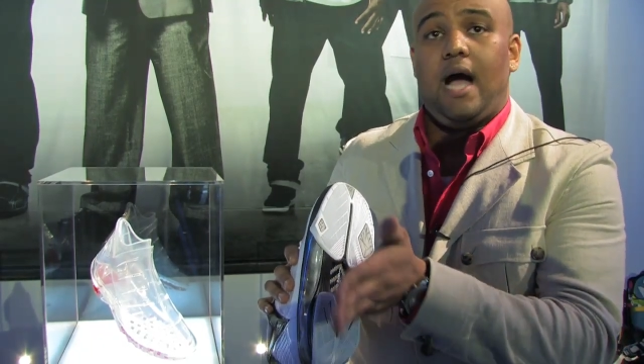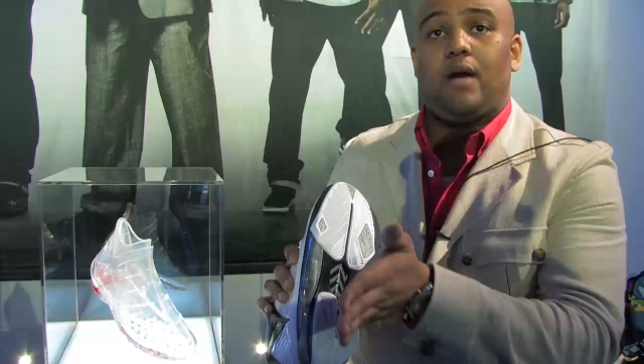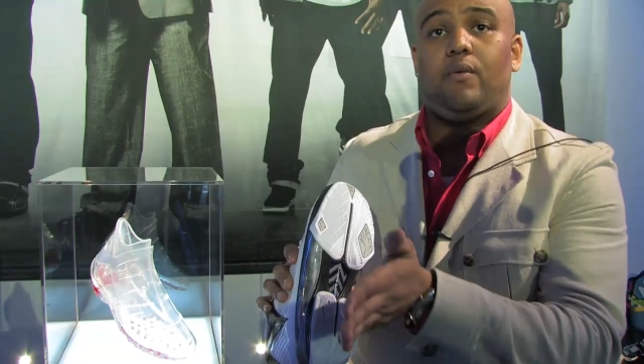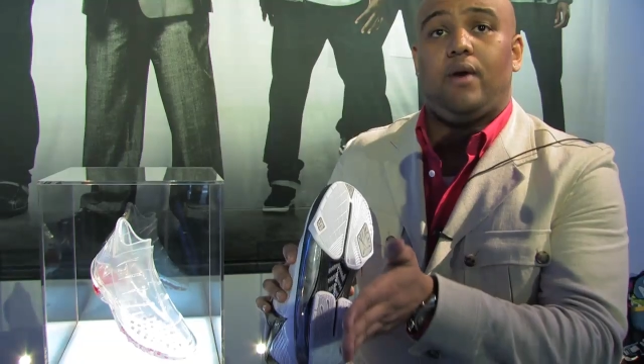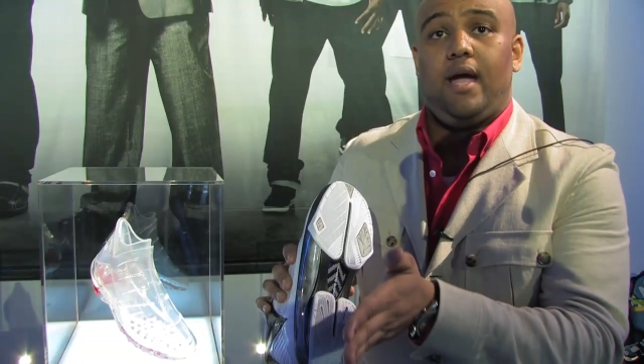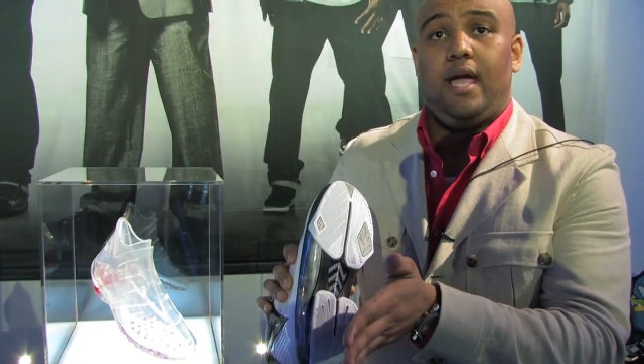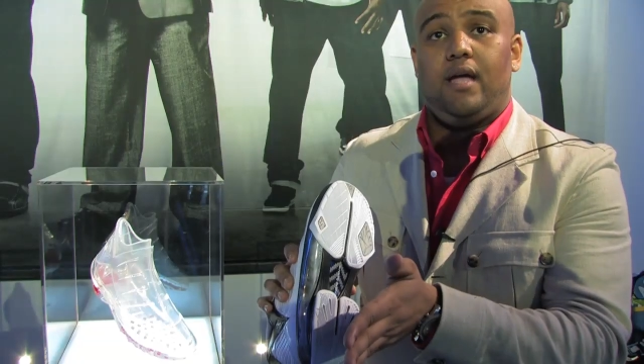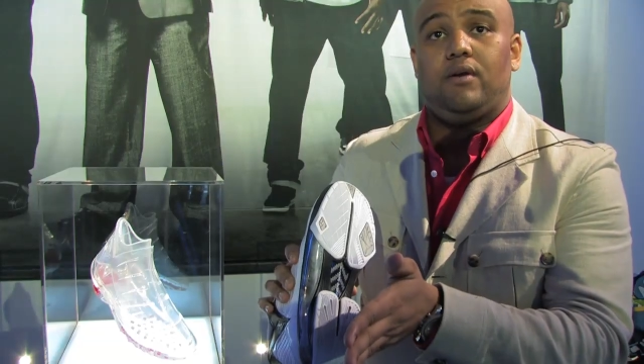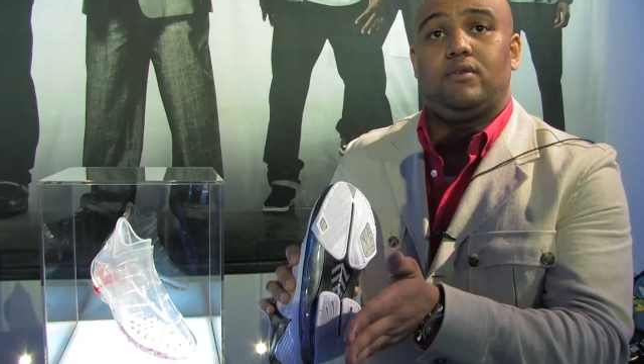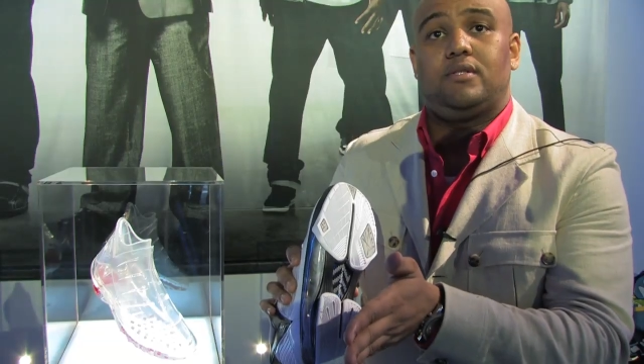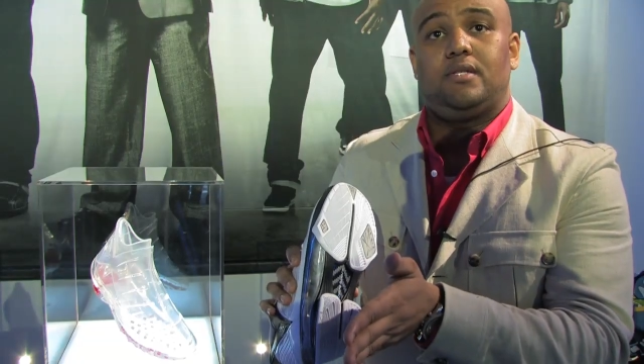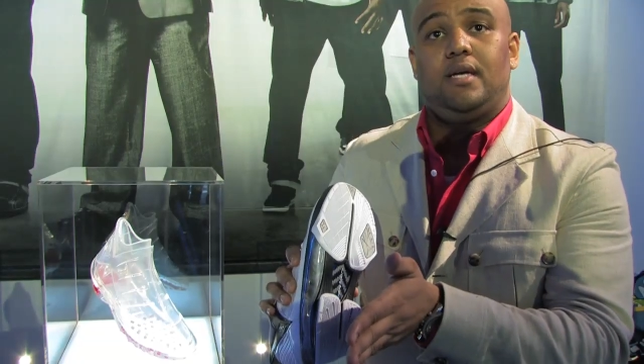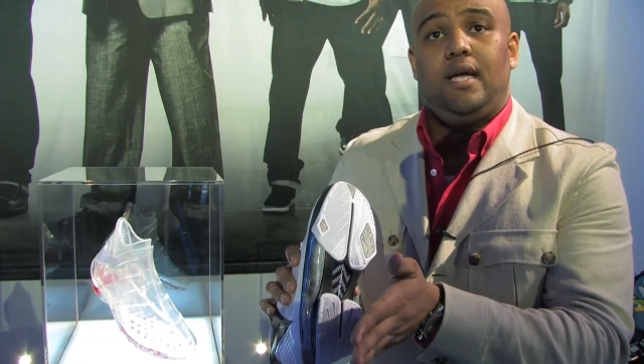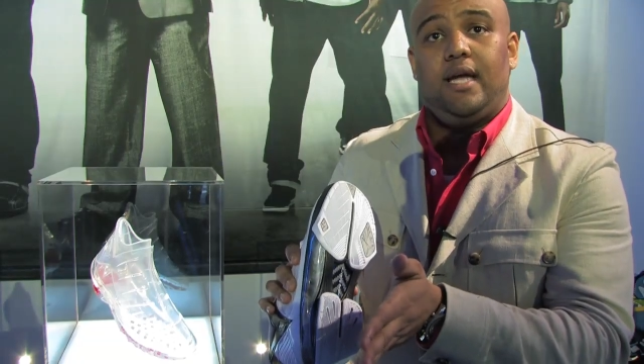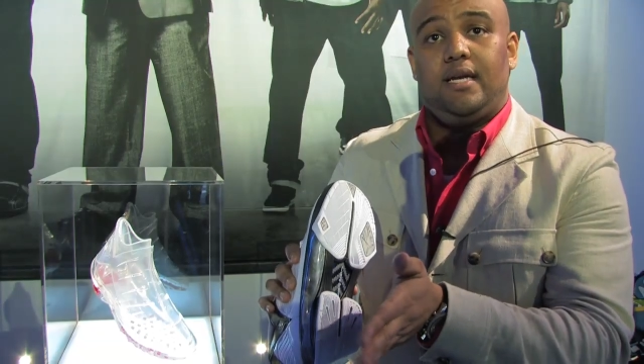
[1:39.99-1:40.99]
awkward
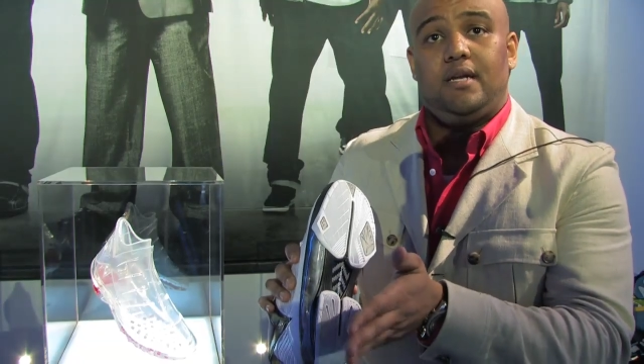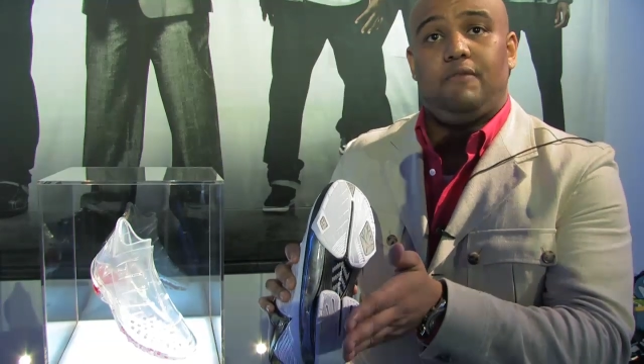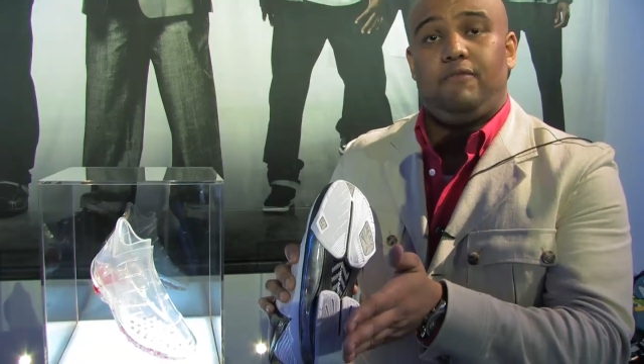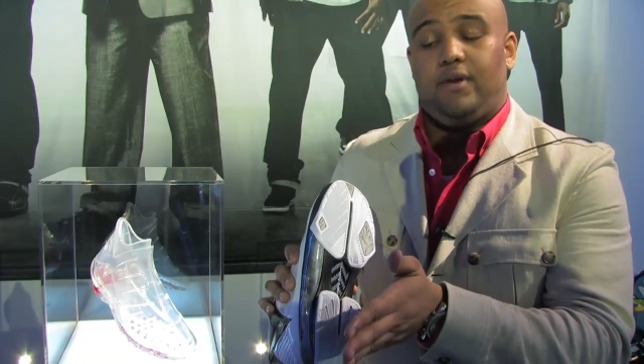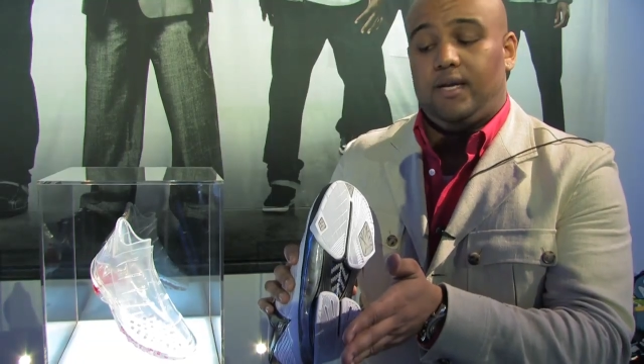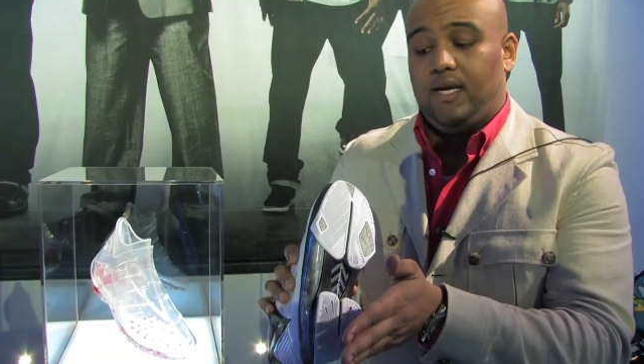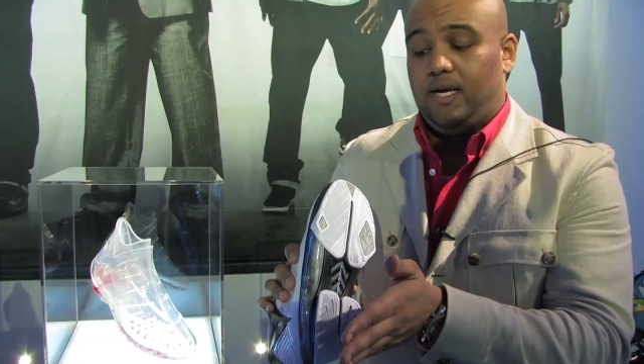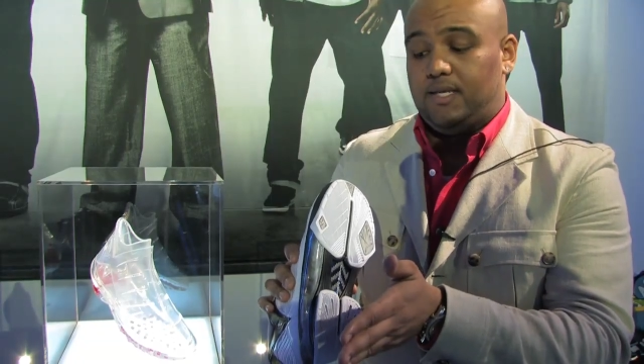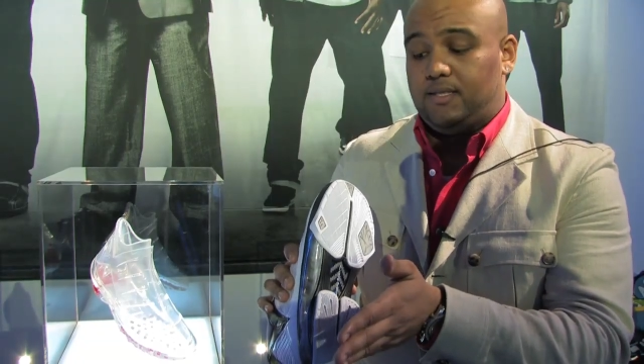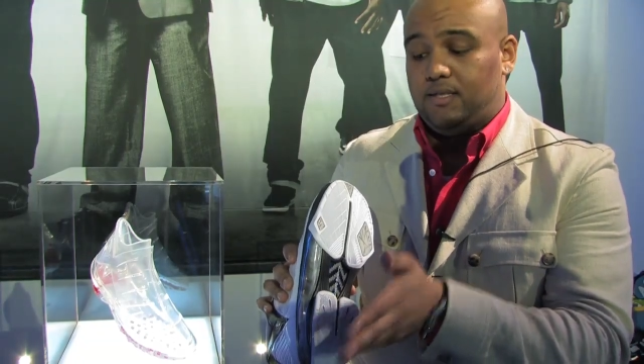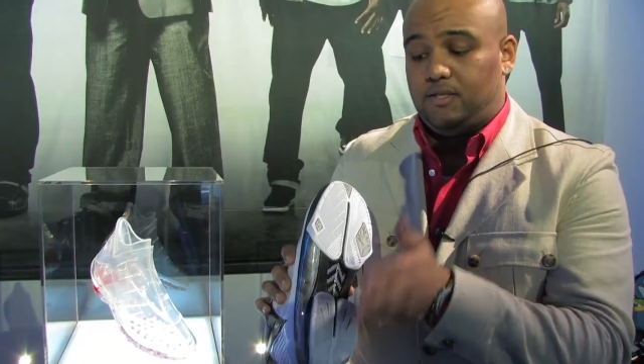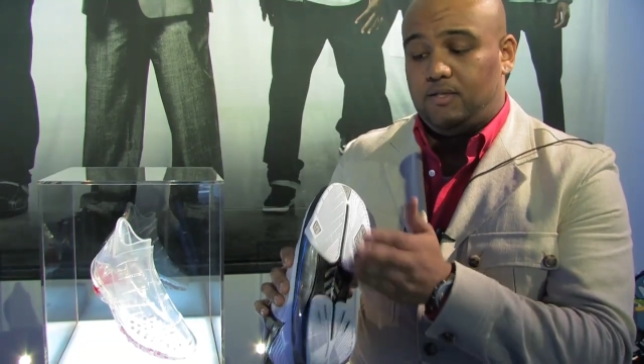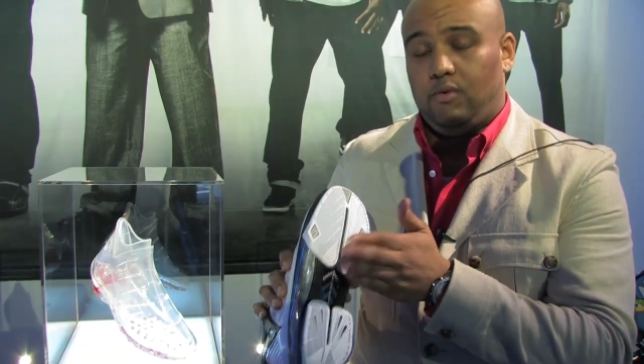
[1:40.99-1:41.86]
angles and different cuts.